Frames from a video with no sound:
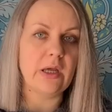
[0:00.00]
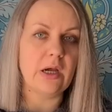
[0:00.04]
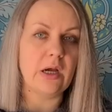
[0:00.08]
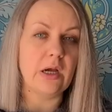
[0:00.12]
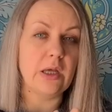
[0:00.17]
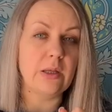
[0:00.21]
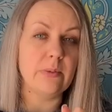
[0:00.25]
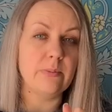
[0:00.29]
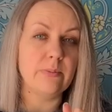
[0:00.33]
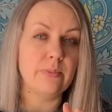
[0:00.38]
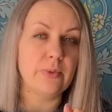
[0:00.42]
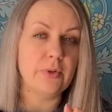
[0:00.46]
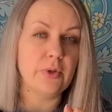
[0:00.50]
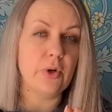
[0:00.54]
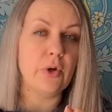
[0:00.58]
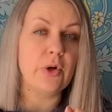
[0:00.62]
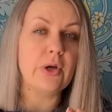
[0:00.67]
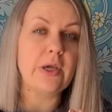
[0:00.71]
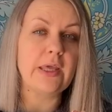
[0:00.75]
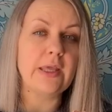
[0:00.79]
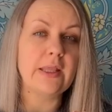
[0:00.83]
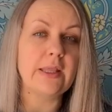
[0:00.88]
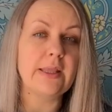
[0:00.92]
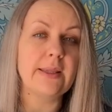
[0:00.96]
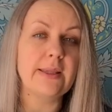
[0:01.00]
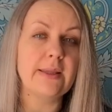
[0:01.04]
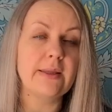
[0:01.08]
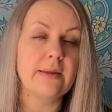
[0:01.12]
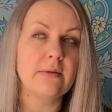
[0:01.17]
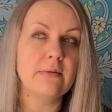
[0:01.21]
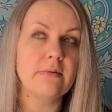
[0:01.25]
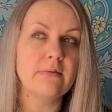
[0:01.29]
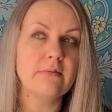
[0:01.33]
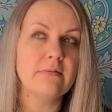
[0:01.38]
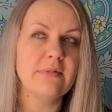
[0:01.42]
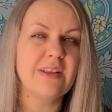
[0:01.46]
I block it.
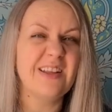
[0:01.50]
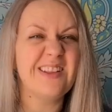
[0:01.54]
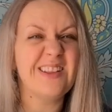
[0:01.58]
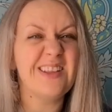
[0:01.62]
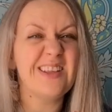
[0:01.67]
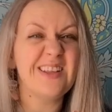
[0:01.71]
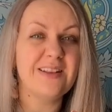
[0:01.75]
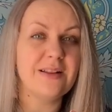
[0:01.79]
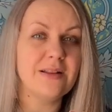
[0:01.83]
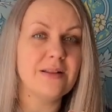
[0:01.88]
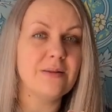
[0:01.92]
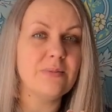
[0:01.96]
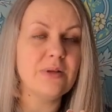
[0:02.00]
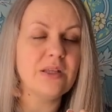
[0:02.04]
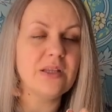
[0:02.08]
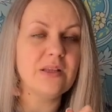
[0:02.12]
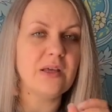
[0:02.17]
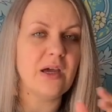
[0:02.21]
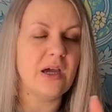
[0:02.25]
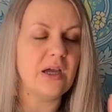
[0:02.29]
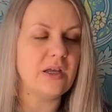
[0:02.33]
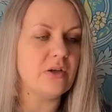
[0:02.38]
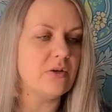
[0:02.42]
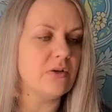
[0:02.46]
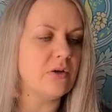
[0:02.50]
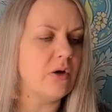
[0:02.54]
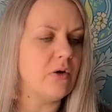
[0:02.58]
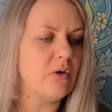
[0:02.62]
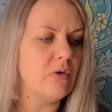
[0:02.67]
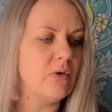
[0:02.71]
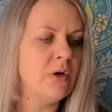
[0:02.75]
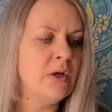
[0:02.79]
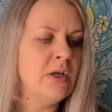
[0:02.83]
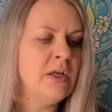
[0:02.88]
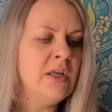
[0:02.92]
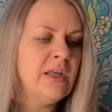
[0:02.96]
A little bit? I don't
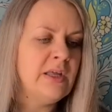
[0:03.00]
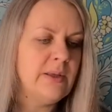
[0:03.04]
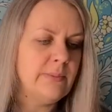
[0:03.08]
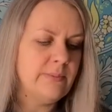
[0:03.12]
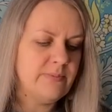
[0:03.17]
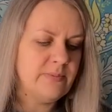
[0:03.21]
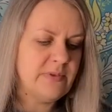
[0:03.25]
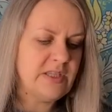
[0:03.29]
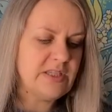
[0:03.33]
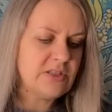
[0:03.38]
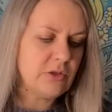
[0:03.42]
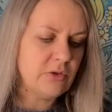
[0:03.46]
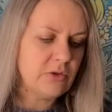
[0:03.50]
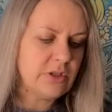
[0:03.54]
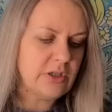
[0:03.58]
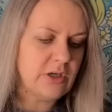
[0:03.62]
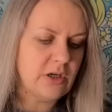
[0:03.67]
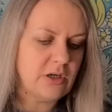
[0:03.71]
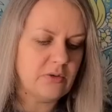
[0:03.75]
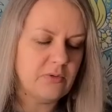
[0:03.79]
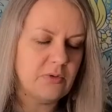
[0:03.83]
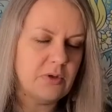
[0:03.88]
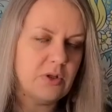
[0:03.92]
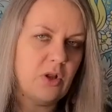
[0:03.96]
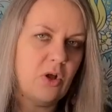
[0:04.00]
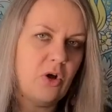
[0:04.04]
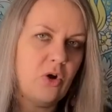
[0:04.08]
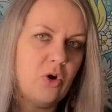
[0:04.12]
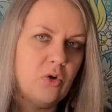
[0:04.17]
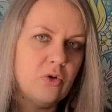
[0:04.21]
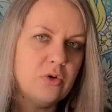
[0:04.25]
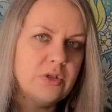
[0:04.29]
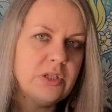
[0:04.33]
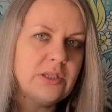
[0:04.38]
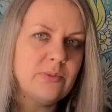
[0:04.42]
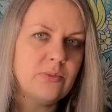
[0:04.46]
know. The sock yarn will
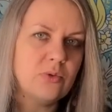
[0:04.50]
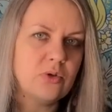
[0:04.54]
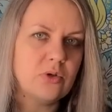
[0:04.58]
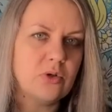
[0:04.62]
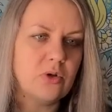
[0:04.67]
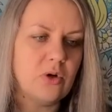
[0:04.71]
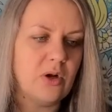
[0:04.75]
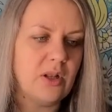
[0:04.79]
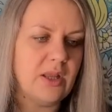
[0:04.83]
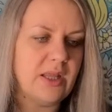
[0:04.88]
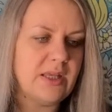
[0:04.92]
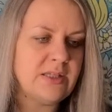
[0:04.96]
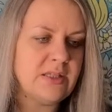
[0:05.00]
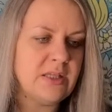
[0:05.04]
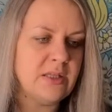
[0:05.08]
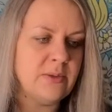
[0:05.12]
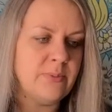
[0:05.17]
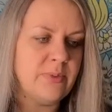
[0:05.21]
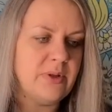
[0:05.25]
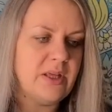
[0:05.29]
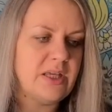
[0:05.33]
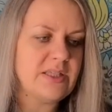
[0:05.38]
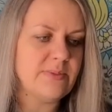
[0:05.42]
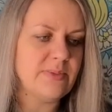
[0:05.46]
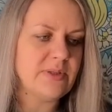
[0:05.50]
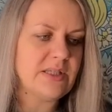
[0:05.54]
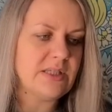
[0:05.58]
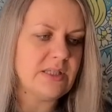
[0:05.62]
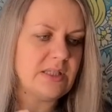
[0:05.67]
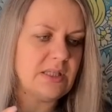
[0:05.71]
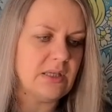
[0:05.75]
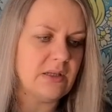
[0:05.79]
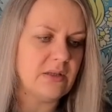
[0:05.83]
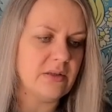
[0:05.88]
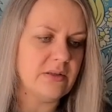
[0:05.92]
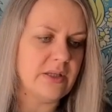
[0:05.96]
hold it more or less in place, but
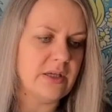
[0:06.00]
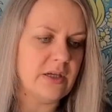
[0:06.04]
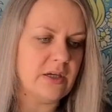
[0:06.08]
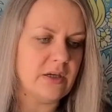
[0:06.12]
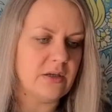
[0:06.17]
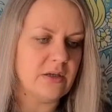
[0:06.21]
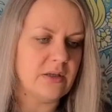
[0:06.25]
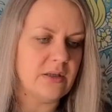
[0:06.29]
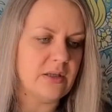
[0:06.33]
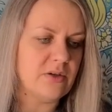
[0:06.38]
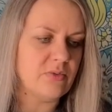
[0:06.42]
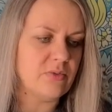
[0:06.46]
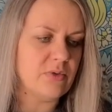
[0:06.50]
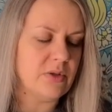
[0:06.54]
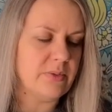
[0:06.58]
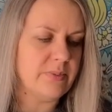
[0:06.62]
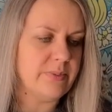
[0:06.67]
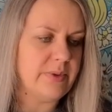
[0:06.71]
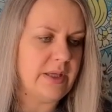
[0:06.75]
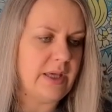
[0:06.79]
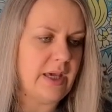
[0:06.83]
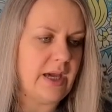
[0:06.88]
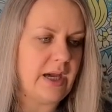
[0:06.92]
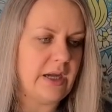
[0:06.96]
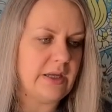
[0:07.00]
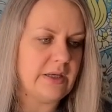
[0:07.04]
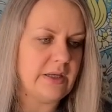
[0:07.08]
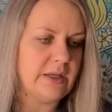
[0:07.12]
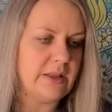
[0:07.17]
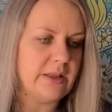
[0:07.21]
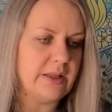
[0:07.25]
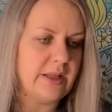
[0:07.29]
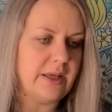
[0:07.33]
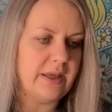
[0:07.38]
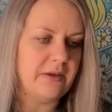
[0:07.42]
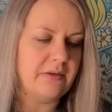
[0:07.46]
still, there will be added
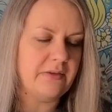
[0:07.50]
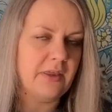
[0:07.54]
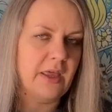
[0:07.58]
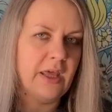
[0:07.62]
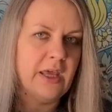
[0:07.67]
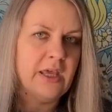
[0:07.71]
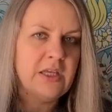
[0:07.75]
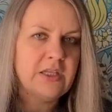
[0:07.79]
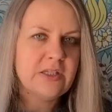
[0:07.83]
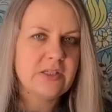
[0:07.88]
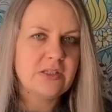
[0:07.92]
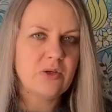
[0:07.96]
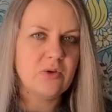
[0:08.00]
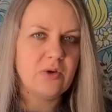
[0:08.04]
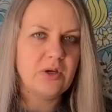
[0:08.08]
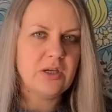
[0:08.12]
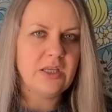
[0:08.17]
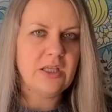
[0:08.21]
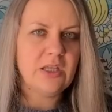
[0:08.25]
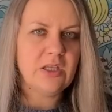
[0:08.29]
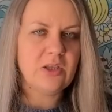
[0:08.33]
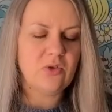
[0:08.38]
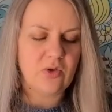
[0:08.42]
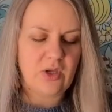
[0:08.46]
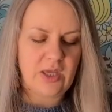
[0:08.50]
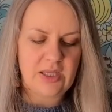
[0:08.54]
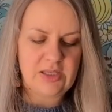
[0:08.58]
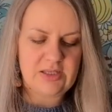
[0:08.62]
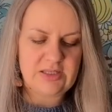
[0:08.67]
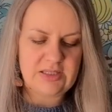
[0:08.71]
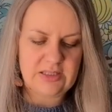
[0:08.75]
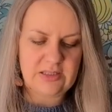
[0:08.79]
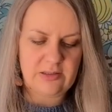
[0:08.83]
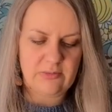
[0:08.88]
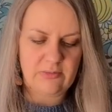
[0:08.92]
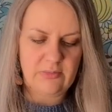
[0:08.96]
length. So I need to
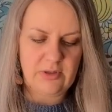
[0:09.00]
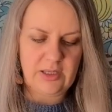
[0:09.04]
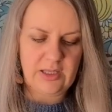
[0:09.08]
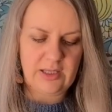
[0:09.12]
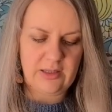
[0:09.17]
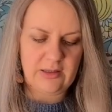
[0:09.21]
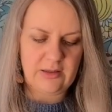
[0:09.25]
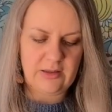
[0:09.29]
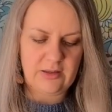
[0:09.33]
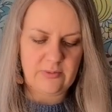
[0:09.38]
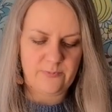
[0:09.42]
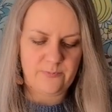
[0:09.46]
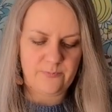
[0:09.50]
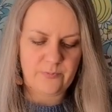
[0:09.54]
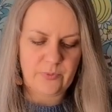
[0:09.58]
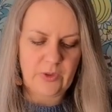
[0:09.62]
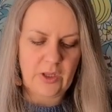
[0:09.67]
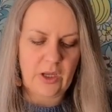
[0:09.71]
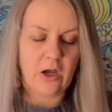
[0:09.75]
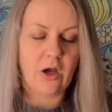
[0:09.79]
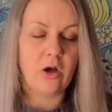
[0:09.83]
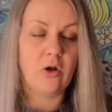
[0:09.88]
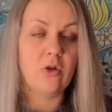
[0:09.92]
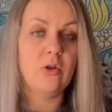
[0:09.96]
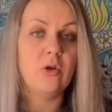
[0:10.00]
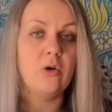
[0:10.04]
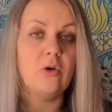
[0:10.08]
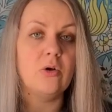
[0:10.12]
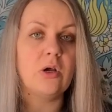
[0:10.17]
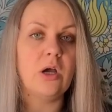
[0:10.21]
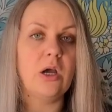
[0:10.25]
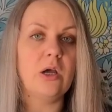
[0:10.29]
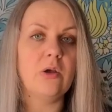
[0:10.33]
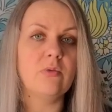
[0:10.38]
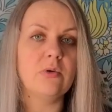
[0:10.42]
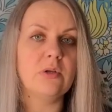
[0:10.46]
estimate how long
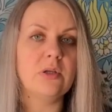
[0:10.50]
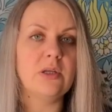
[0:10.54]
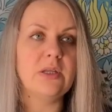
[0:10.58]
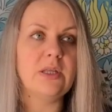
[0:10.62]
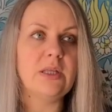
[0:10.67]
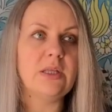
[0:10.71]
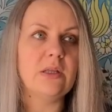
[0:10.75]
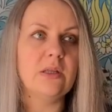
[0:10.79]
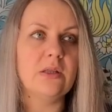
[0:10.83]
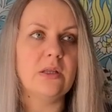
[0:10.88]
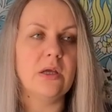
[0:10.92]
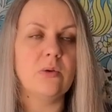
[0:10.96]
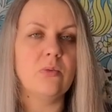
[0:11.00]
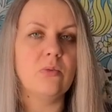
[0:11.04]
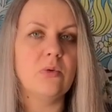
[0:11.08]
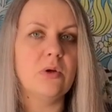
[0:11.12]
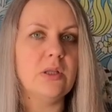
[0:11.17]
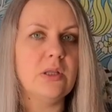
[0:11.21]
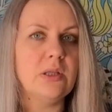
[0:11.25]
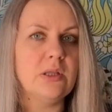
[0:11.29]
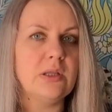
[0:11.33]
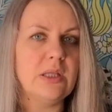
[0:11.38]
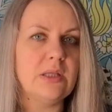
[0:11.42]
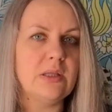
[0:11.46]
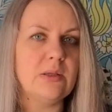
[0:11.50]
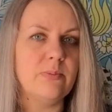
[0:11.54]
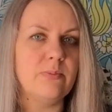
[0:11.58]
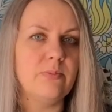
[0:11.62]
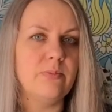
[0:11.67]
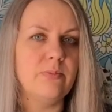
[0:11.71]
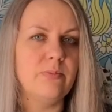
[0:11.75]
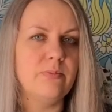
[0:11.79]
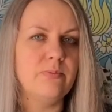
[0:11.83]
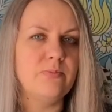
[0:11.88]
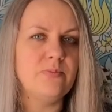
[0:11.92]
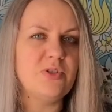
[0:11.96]
I want to knit it. I want it
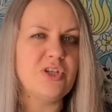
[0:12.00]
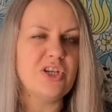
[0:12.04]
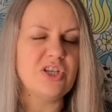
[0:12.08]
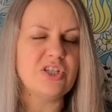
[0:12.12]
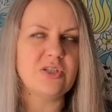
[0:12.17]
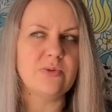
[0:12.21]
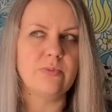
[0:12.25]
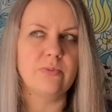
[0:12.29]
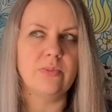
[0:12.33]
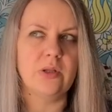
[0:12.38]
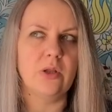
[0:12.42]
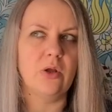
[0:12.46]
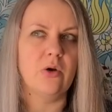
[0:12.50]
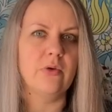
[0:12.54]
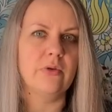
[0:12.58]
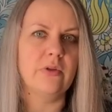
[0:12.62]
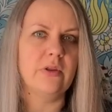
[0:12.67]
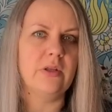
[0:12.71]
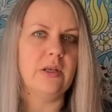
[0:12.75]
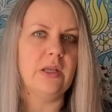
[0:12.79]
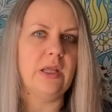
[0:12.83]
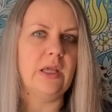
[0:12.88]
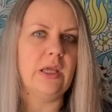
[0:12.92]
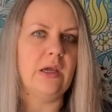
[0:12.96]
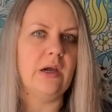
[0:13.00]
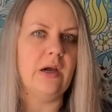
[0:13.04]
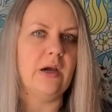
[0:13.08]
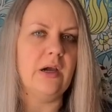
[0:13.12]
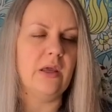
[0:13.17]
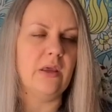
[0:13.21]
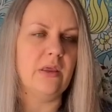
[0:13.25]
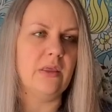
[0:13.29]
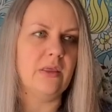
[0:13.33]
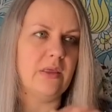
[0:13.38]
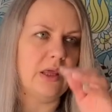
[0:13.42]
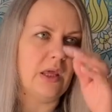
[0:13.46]
just below the knee,
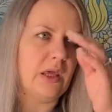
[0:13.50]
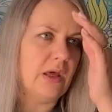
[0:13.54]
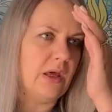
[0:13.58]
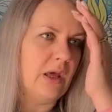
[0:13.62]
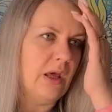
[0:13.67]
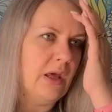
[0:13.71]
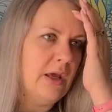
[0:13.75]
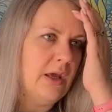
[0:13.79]
I think.